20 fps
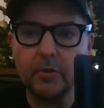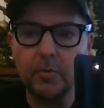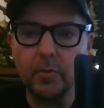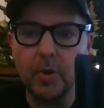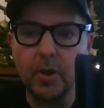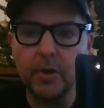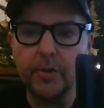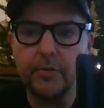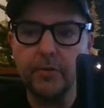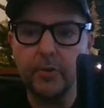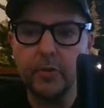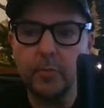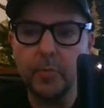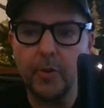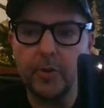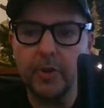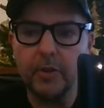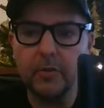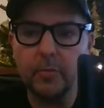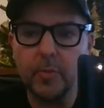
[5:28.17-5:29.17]
One
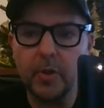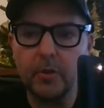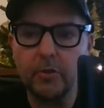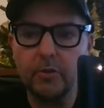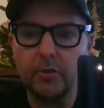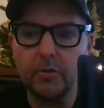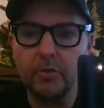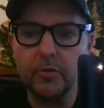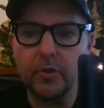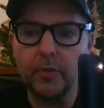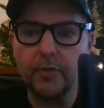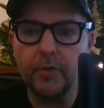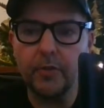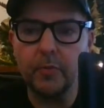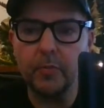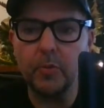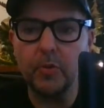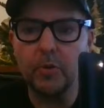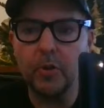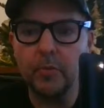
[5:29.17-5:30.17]
responding to emotions offers
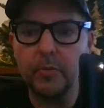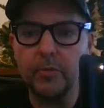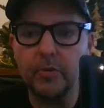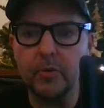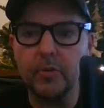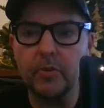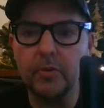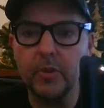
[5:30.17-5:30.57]
more options.